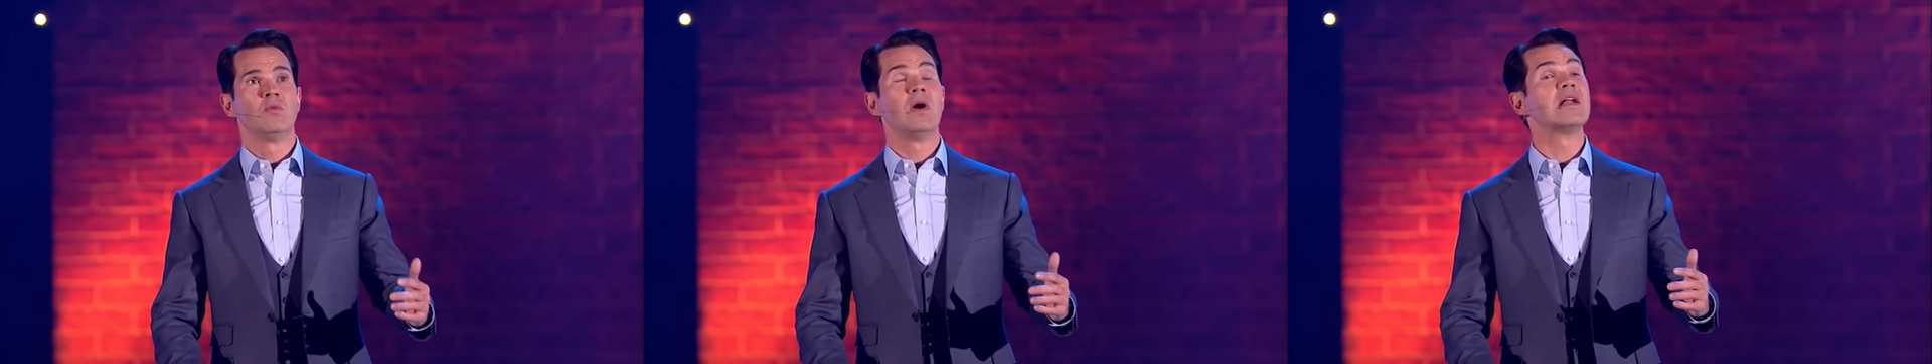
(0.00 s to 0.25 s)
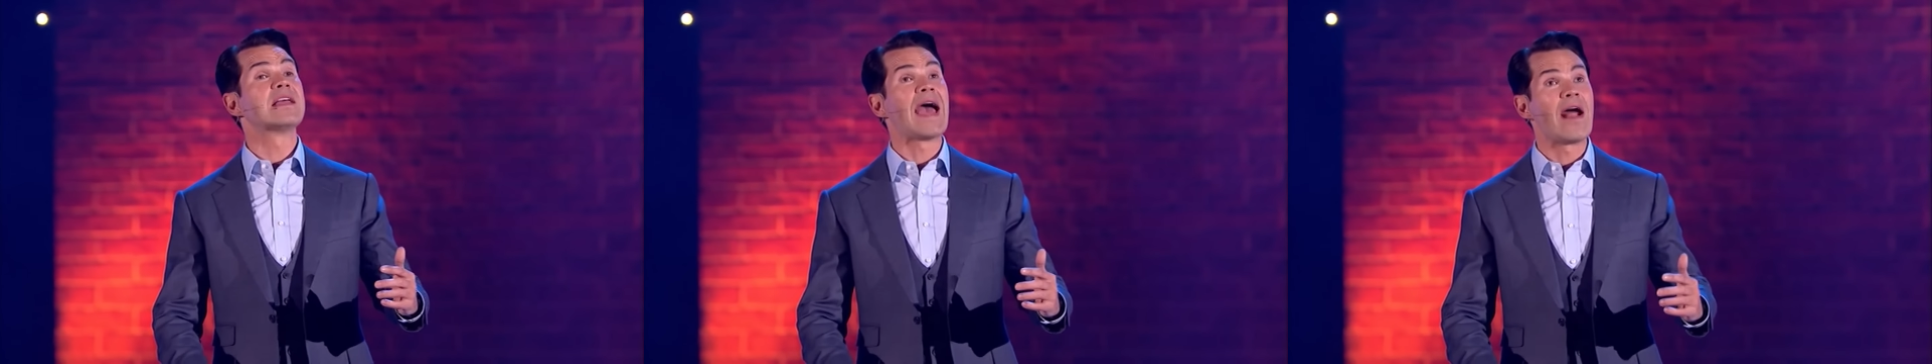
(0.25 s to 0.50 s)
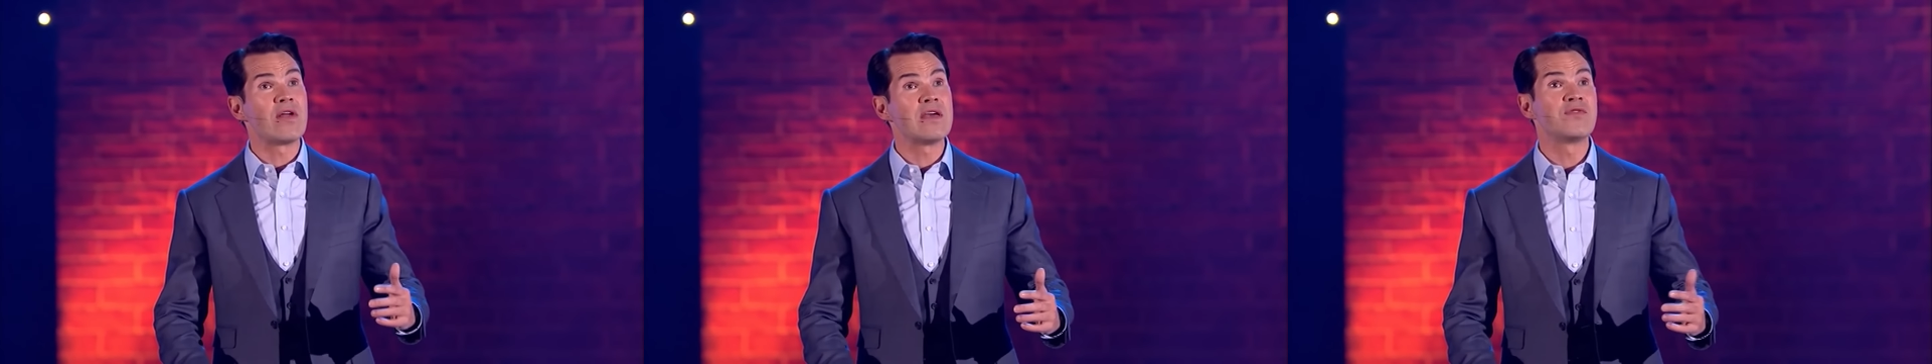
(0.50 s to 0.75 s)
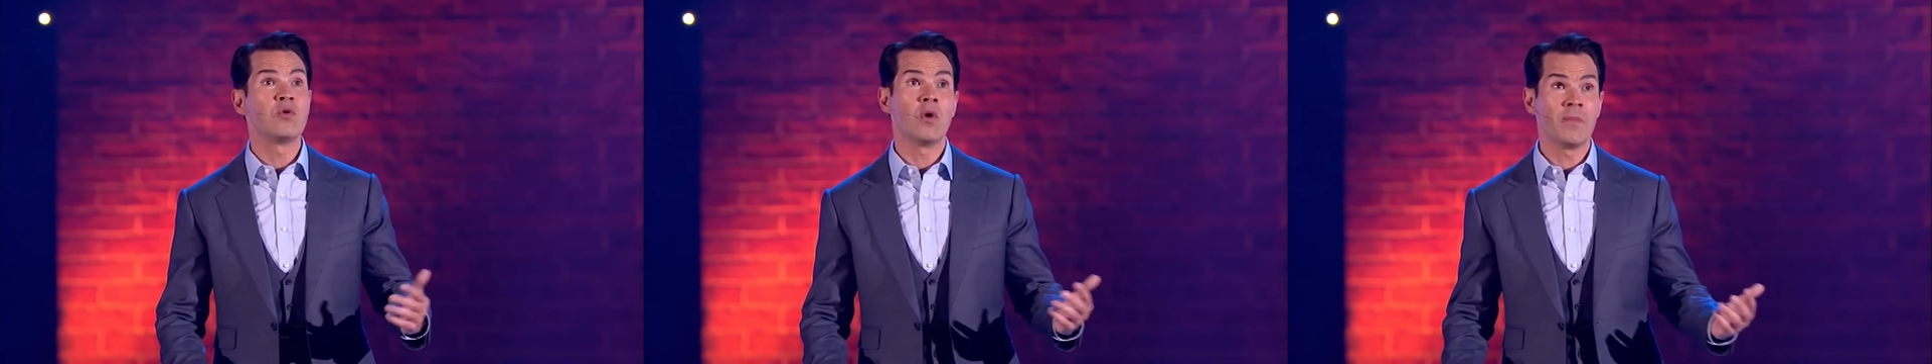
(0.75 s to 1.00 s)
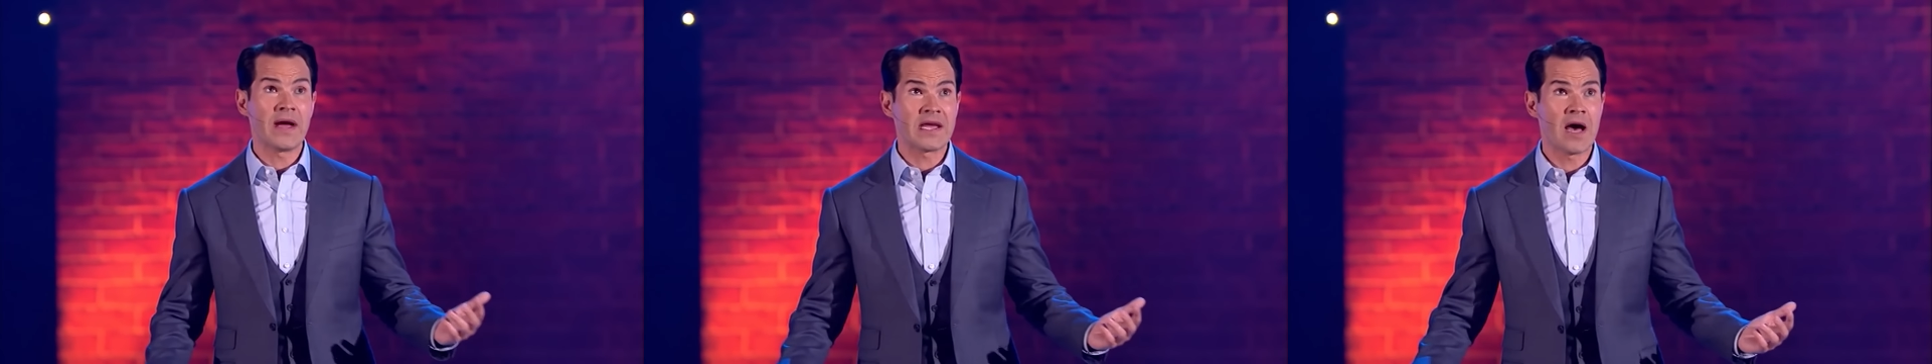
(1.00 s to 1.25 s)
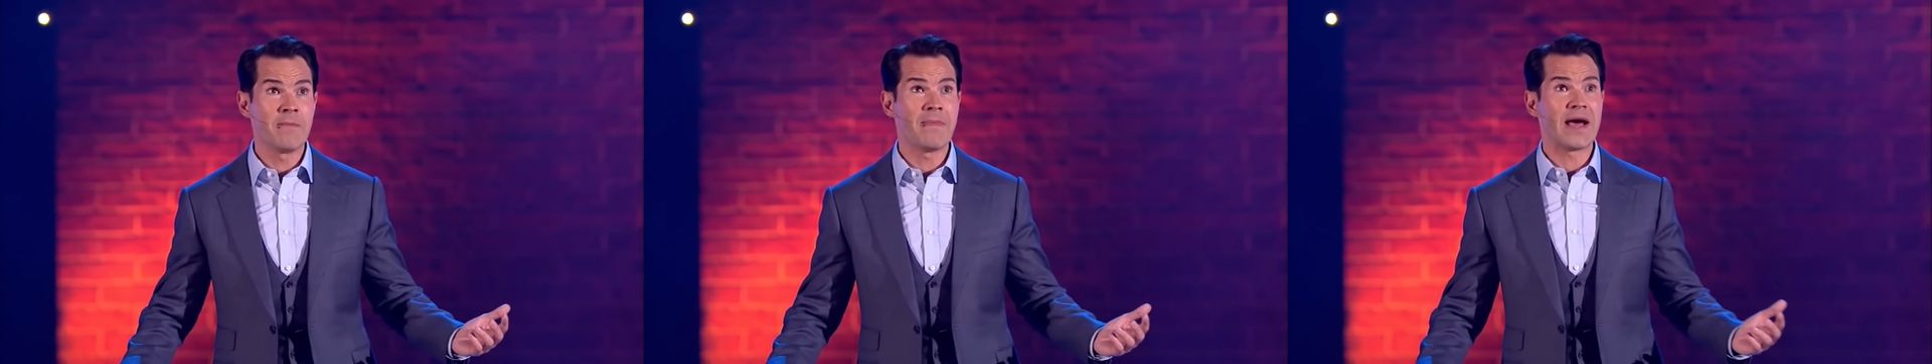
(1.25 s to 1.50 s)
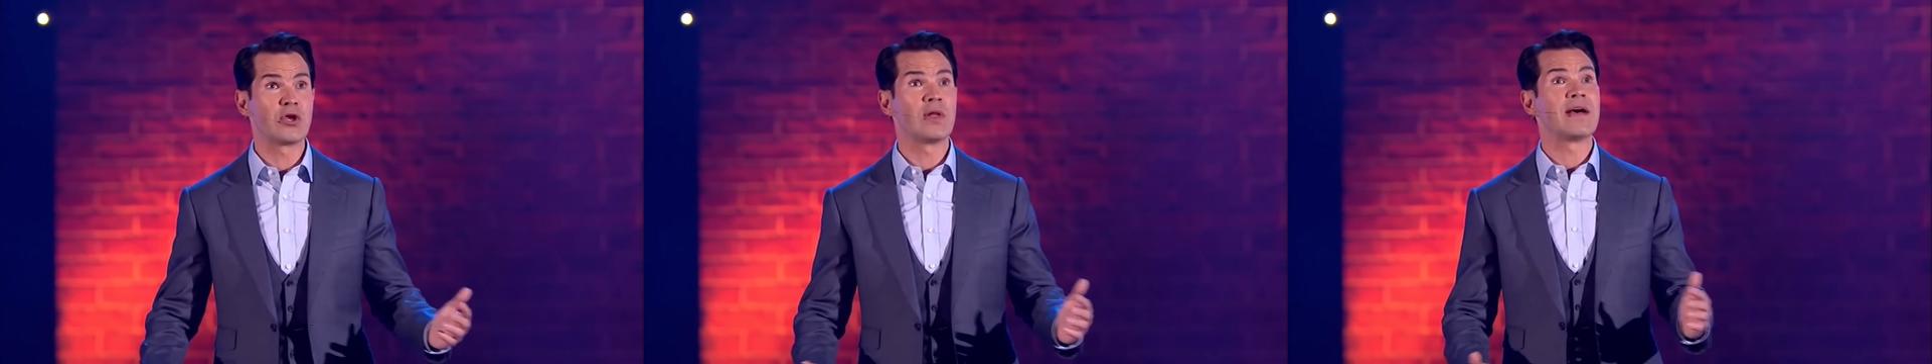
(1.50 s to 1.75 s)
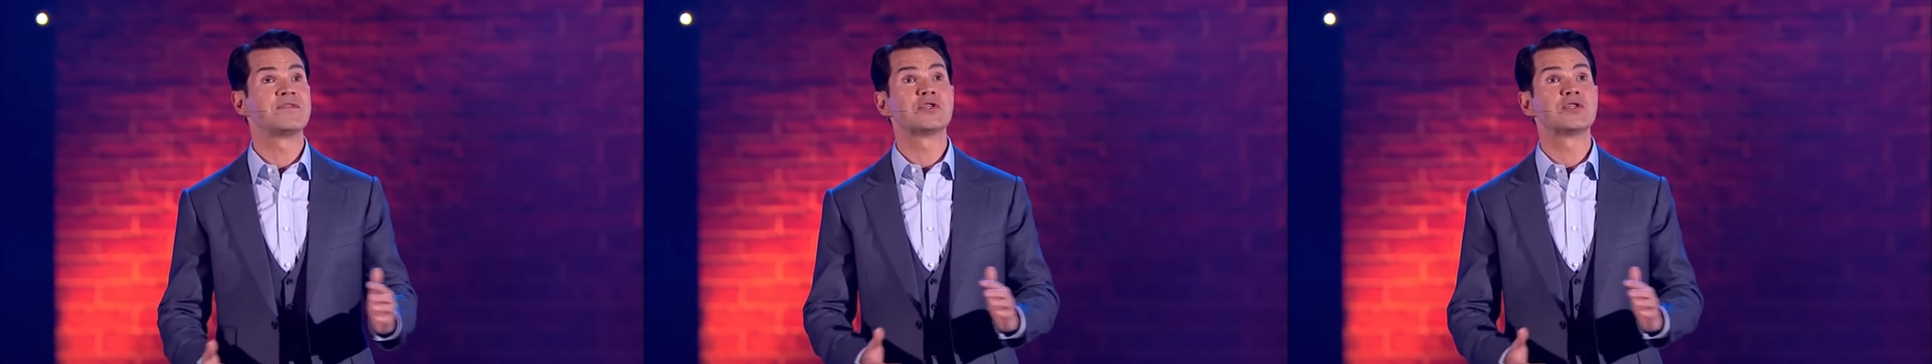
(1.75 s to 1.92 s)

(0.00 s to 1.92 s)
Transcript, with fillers: well, Gary, if you want my comeback, you'll have